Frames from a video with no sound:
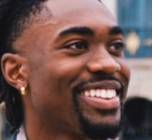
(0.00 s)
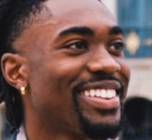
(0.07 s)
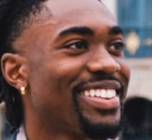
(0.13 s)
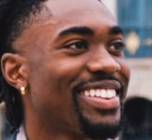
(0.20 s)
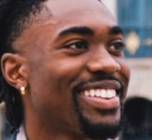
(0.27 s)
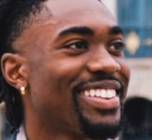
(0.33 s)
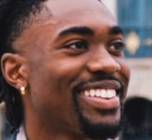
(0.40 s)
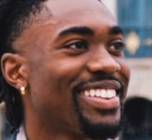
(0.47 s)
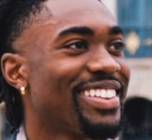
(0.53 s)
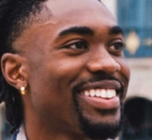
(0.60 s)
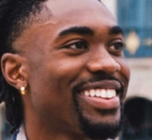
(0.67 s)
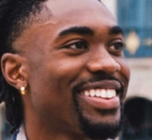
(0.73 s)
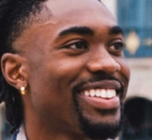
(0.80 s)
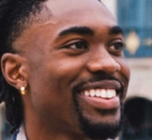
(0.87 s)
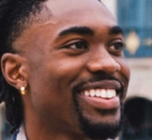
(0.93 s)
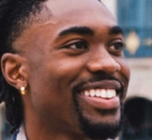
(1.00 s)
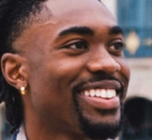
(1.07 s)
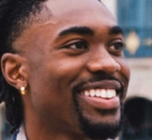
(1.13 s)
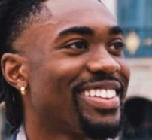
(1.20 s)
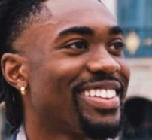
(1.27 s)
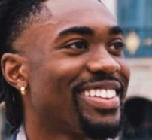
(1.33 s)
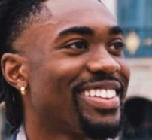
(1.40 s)

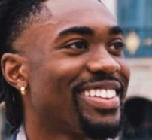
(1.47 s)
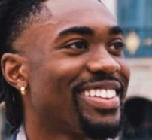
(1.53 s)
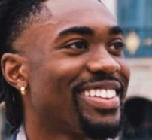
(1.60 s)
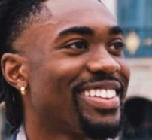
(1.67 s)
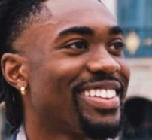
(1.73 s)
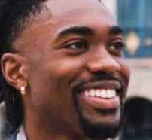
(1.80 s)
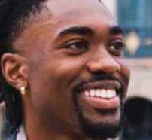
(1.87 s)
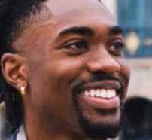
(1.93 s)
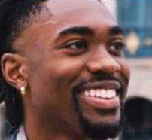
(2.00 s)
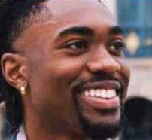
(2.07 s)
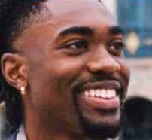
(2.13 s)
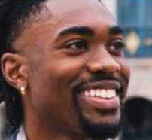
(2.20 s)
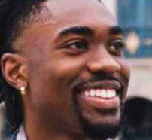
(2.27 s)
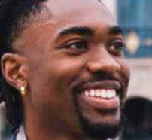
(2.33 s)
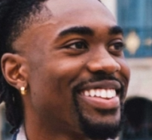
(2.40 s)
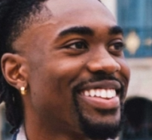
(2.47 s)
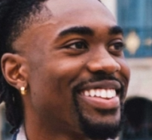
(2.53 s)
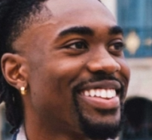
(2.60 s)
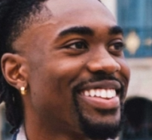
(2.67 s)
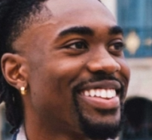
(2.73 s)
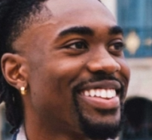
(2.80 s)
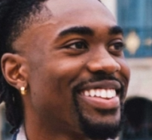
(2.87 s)

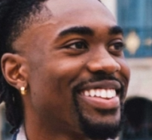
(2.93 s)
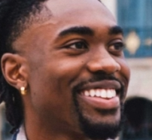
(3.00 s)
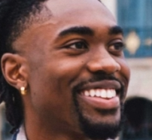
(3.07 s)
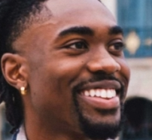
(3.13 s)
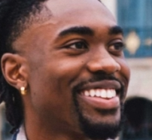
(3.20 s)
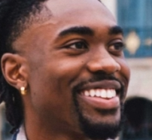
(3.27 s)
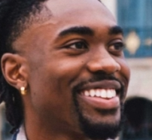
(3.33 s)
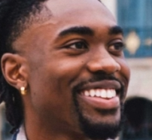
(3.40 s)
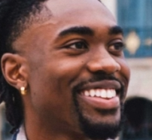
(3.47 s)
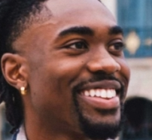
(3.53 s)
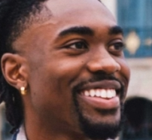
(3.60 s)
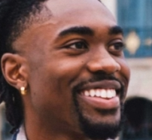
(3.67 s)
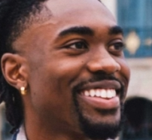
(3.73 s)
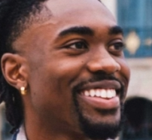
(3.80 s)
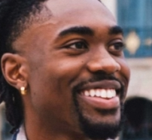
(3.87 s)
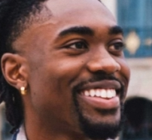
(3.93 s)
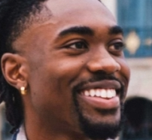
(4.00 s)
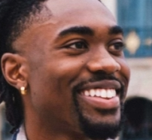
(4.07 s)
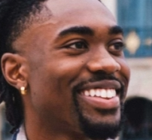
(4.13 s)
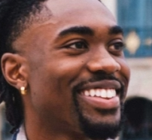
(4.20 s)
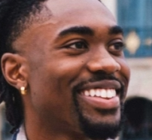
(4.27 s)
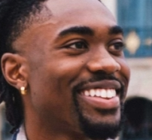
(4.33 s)

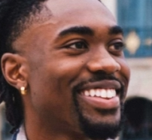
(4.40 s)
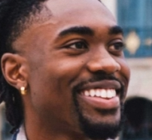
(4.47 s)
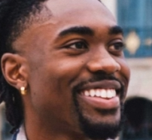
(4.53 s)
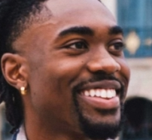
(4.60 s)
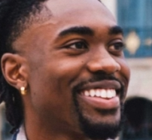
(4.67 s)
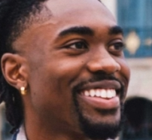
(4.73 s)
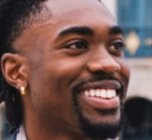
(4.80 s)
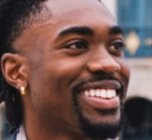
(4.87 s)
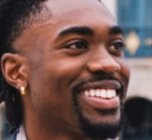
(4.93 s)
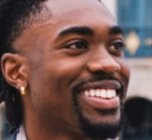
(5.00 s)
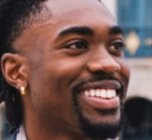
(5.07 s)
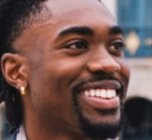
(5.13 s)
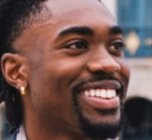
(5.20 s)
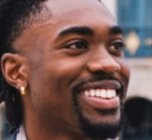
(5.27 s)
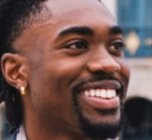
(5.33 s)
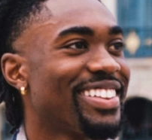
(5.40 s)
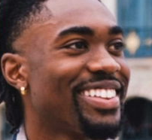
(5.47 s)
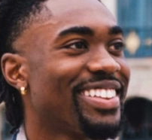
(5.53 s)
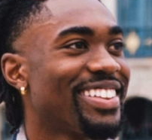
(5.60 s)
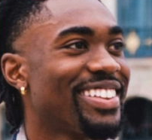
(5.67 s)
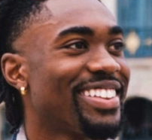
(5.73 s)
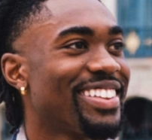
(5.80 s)

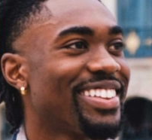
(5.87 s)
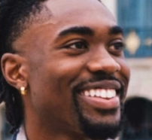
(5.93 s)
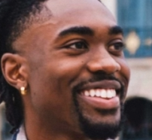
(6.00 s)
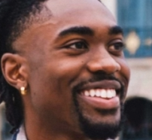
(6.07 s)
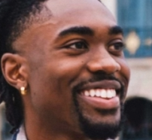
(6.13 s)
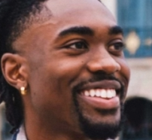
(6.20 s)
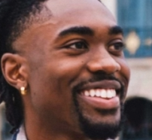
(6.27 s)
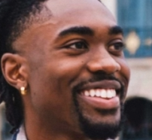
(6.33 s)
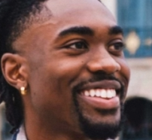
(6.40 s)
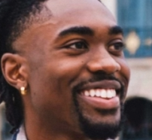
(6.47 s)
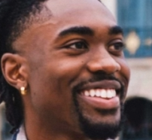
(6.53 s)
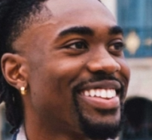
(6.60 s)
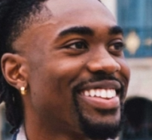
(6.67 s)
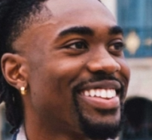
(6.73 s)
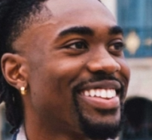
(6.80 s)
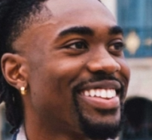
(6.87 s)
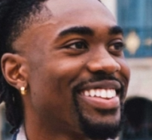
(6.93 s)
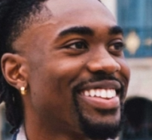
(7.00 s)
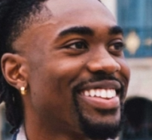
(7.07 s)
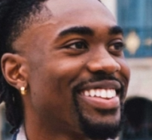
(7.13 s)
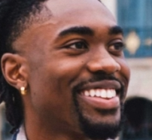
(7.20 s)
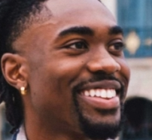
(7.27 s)

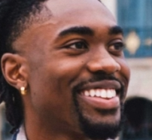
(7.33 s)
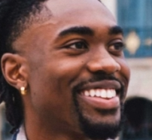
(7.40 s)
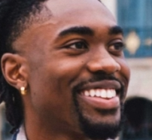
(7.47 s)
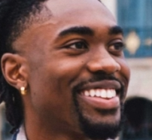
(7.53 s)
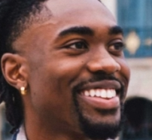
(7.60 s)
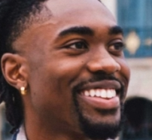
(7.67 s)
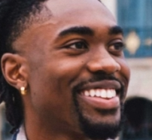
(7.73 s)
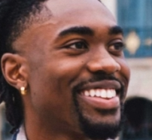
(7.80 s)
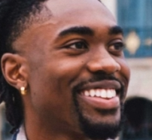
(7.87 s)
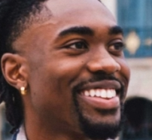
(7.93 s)
The face doesn't move, so there is nothing to read.